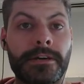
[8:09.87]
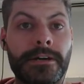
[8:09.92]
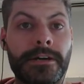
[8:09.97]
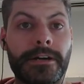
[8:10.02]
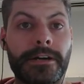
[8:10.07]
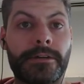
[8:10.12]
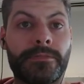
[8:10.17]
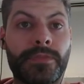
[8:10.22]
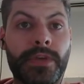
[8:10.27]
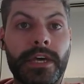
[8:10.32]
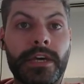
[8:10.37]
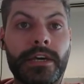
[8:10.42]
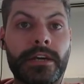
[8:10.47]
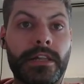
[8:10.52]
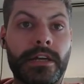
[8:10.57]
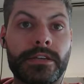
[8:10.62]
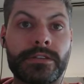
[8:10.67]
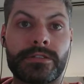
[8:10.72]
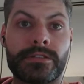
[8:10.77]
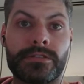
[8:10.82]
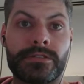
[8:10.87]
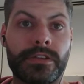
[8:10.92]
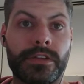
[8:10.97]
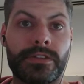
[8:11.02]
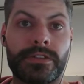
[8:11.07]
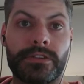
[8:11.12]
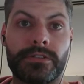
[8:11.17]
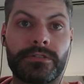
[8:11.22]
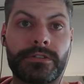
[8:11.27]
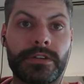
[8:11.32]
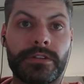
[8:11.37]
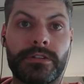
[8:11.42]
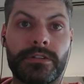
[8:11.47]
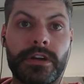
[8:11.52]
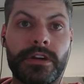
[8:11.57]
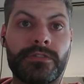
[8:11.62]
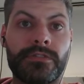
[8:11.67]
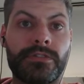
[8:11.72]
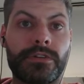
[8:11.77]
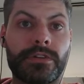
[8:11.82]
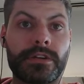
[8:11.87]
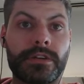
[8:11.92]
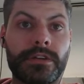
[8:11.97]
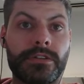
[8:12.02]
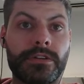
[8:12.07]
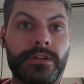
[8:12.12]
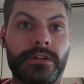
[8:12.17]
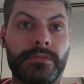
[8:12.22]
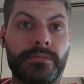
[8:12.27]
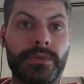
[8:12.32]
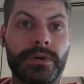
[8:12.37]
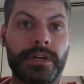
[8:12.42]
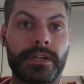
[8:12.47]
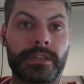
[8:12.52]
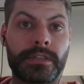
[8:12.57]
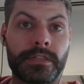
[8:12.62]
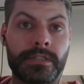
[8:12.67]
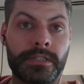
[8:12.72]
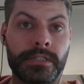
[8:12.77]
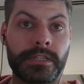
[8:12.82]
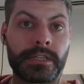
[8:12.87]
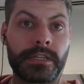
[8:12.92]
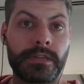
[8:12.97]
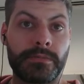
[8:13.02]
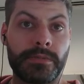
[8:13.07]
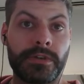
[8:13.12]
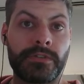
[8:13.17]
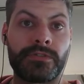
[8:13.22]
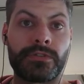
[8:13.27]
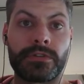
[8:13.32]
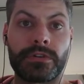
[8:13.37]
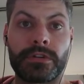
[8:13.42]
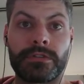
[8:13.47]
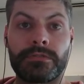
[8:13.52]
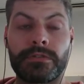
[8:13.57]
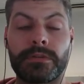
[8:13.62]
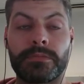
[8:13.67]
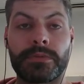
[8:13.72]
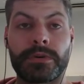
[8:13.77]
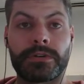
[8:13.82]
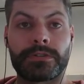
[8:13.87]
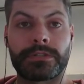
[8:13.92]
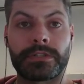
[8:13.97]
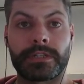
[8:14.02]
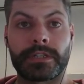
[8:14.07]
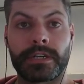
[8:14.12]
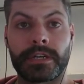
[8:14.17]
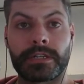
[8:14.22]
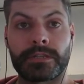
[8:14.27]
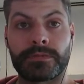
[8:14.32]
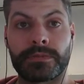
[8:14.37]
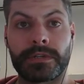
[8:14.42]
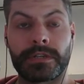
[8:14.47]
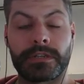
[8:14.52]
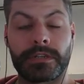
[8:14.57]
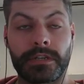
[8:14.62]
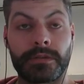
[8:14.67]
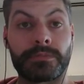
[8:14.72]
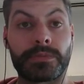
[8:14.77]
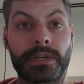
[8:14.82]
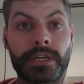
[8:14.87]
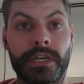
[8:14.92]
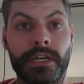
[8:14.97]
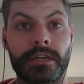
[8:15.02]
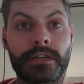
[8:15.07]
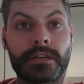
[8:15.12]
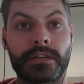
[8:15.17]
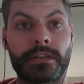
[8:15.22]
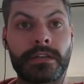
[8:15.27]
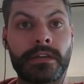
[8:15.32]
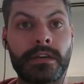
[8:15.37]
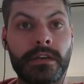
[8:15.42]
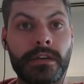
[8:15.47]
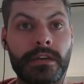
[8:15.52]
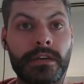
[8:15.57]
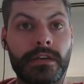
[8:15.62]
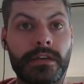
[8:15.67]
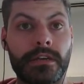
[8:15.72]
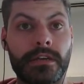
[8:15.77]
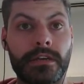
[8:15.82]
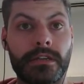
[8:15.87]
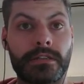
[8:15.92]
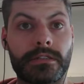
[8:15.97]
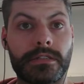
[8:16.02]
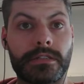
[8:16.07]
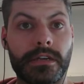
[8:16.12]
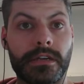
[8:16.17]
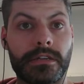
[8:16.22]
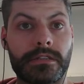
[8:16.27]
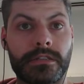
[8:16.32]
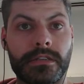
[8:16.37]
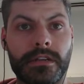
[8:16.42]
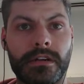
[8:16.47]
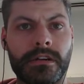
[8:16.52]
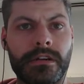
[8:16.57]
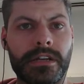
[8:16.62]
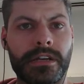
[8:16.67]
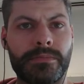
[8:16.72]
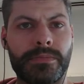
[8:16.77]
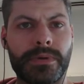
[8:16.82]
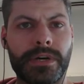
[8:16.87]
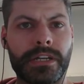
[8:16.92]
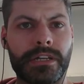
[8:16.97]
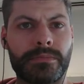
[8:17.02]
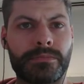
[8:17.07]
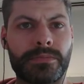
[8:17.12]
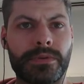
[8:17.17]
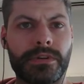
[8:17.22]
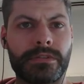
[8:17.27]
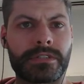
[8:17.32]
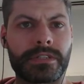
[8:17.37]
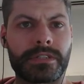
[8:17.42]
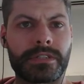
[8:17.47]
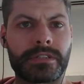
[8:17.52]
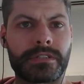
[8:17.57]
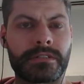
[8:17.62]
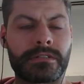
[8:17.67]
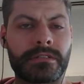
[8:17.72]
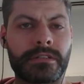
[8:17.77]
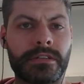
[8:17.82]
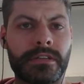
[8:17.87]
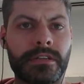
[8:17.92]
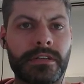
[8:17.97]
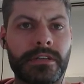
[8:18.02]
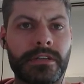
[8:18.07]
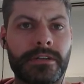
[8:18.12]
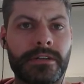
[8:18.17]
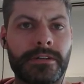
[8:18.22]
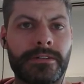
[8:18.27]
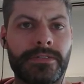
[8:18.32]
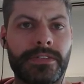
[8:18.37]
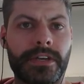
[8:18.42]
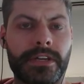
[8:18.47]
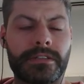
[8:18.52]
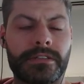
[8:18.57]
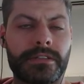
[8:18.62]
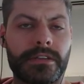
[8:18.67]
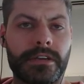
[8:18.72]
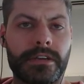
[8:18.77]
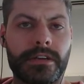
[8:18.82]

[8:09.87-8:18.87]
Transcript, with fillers: ALS, there's nothing really great for it either, but this TDP-43 protein has been implicated, and it's an RNA binding protein that,